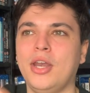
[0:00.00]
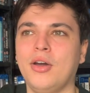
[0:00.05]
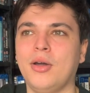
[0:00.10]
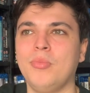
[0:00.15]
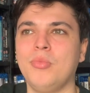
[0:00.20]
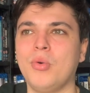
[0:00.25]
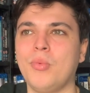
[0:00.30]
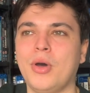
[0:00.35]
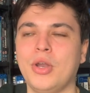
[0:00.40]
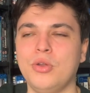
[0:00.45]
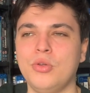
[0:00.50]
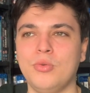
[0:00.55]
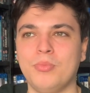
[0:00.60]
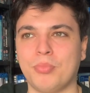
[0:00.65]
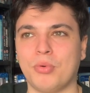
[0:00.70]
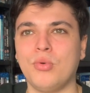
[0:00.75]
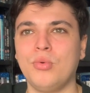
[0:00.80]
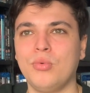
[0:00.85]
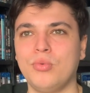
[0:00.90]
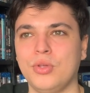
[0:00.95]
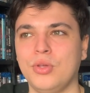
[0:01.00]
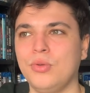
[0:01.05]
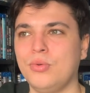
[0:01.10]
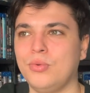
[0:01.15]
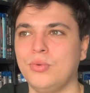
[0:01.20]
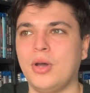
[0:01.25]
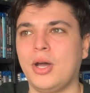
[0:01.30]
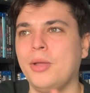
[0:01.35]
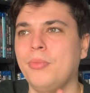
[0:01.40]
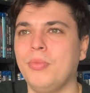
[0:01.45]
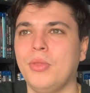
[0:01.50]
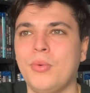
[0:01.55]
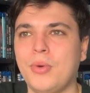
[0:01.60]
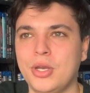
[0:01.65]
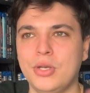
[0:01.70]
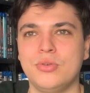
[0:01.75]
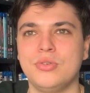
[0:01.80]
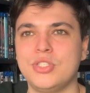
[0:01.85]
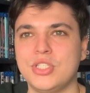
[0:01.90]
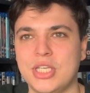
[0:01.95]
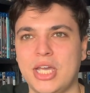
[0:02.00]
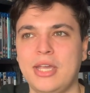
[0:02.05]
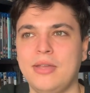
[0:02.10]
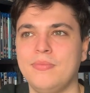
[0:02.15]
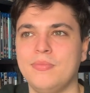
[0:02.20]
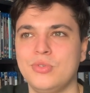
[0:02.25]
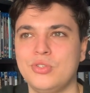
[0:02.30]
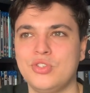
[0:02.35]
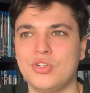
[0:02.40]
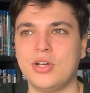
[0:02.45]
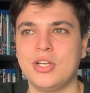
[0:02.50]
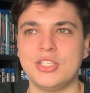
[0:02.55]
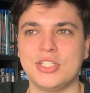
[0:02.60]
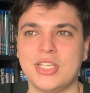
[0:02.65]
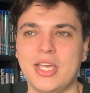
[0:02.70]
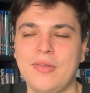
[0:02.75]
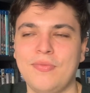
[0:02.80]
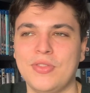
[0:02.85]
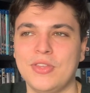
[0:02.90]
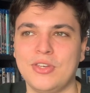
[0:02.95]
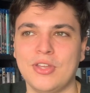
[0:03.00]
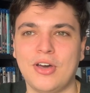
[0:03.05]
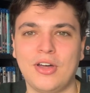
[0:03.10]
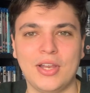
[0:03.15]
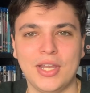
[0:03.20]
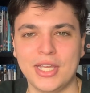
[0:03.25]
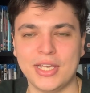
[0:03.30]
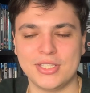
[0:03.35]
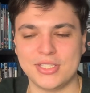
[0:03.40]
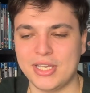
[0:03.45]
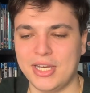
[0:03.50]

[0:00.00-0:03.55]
I'm the one who brought you. I'm the one who was trying to save the Daleks."